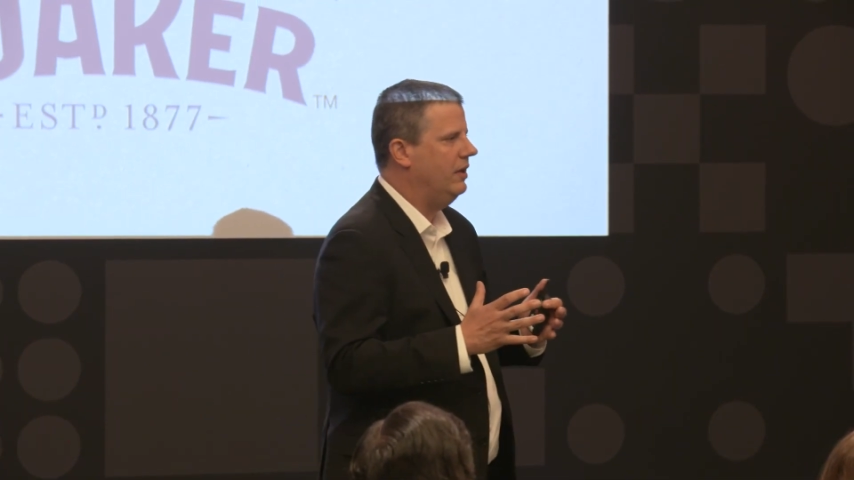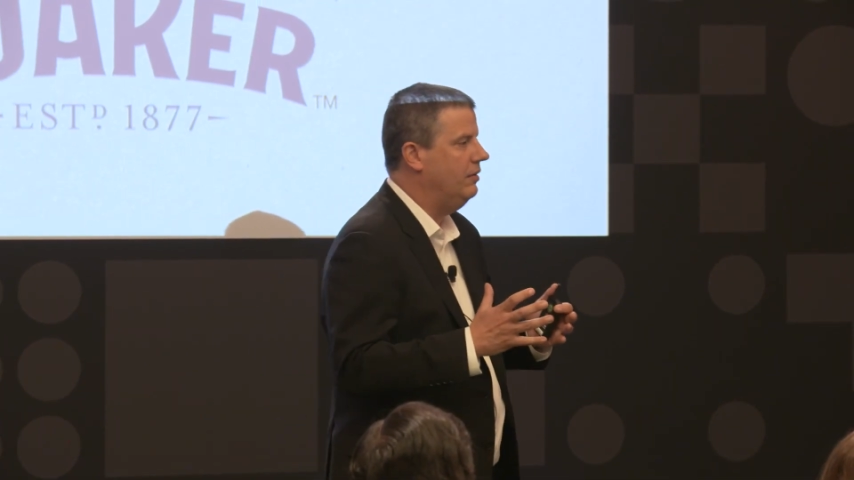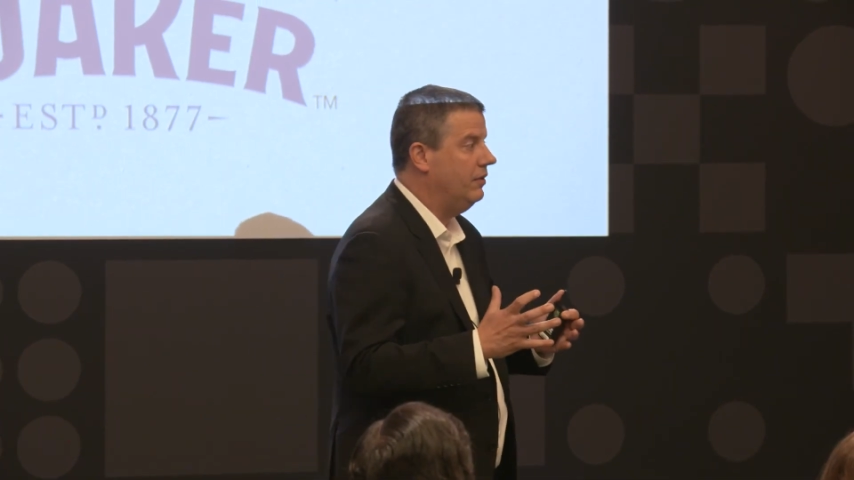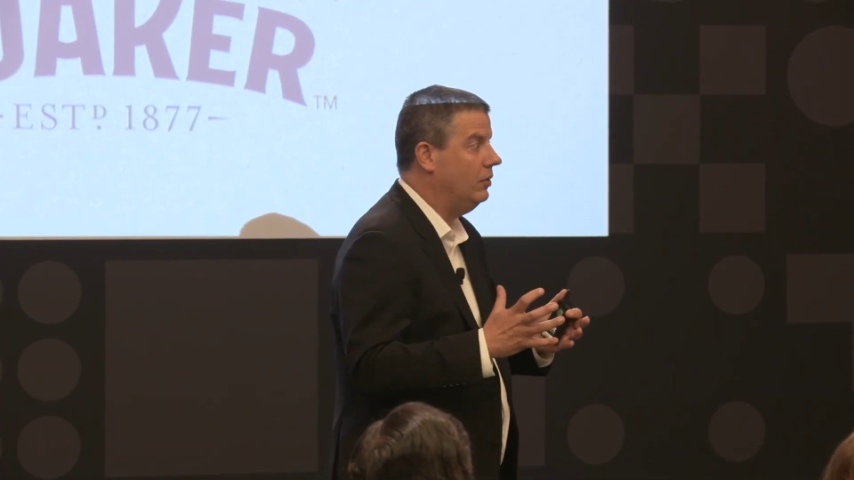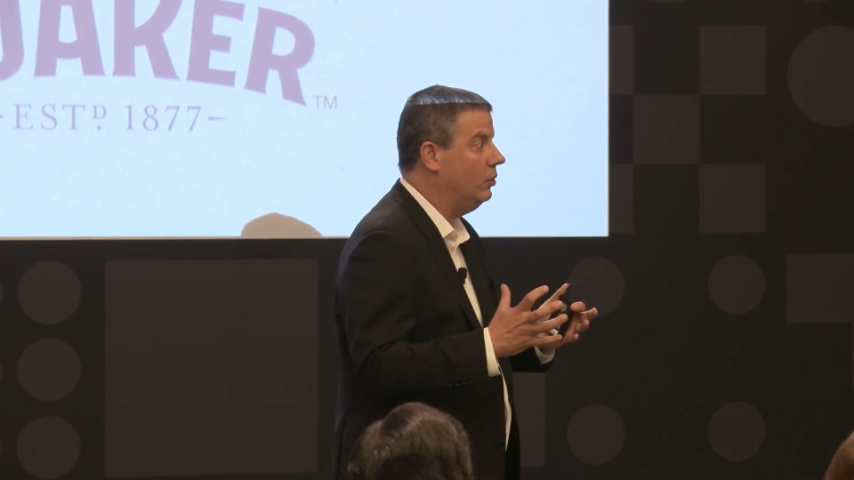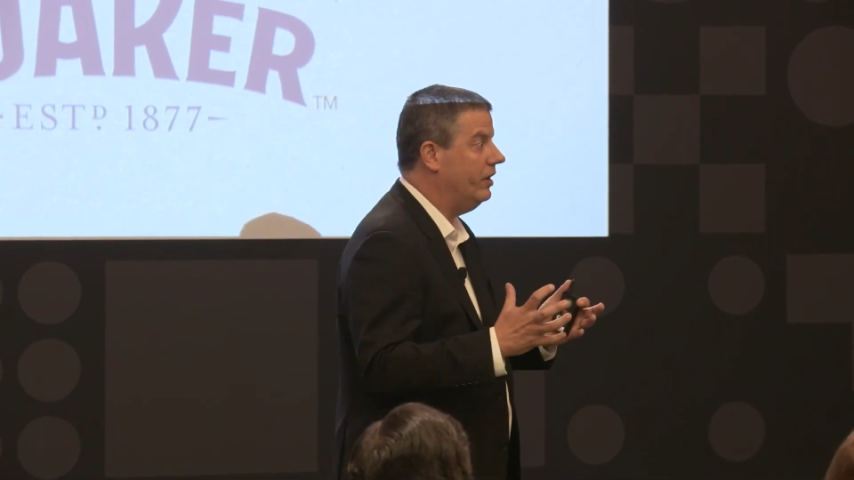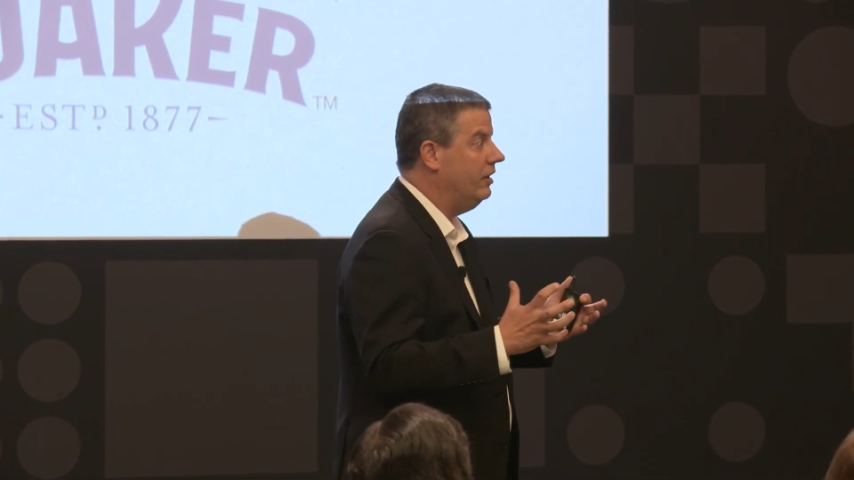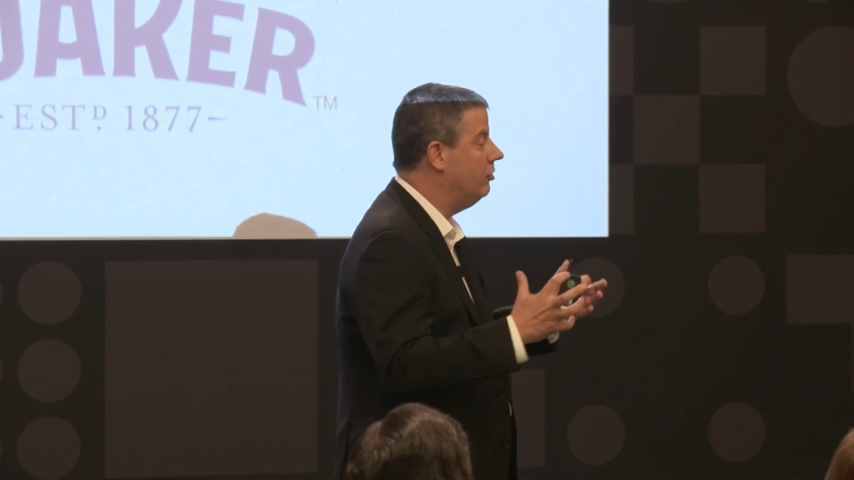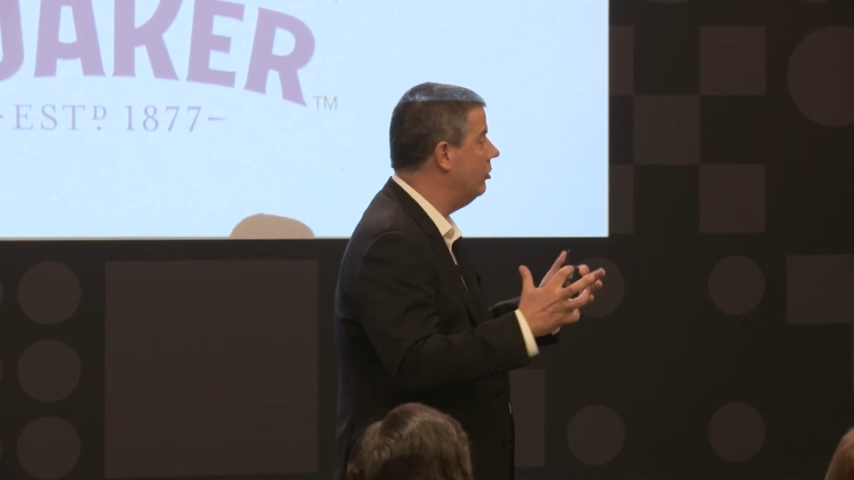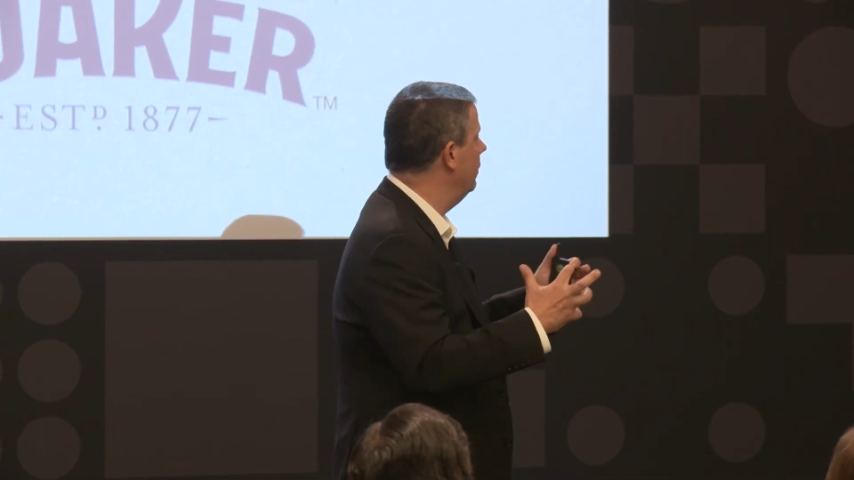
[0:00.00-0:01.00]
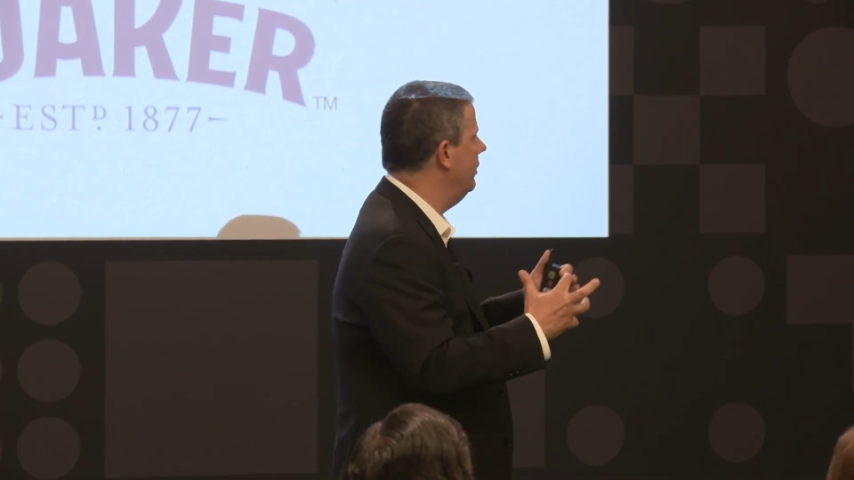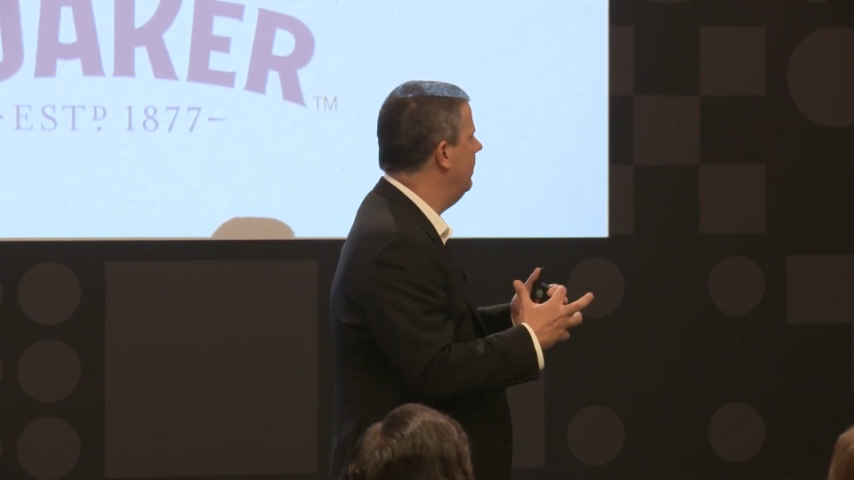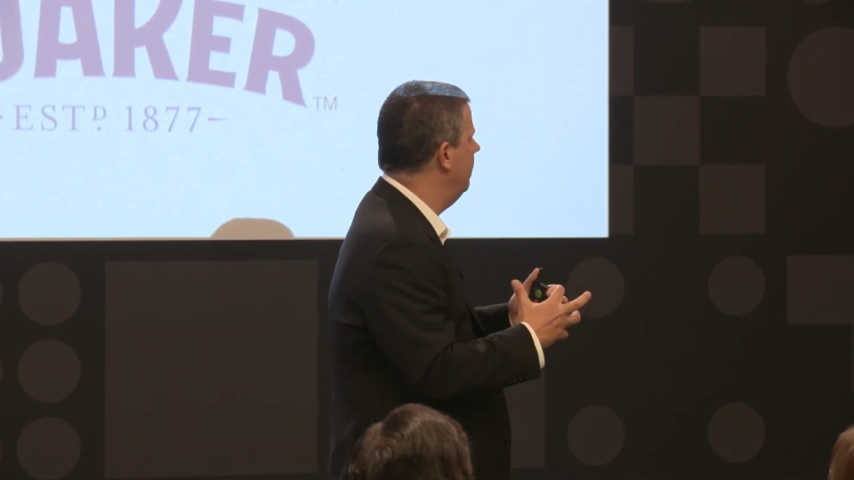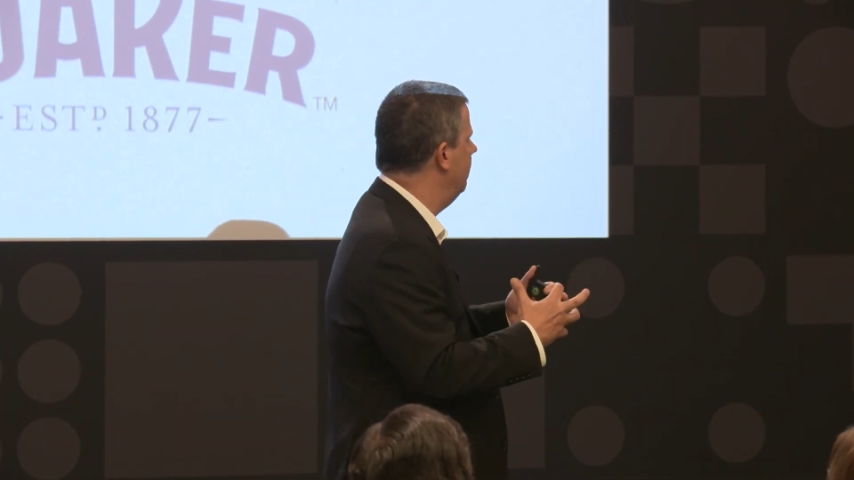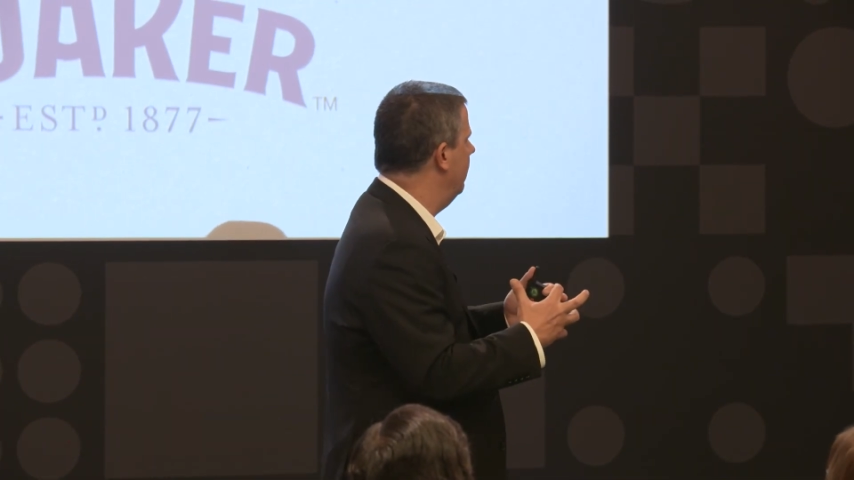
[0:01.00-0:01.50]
even look internally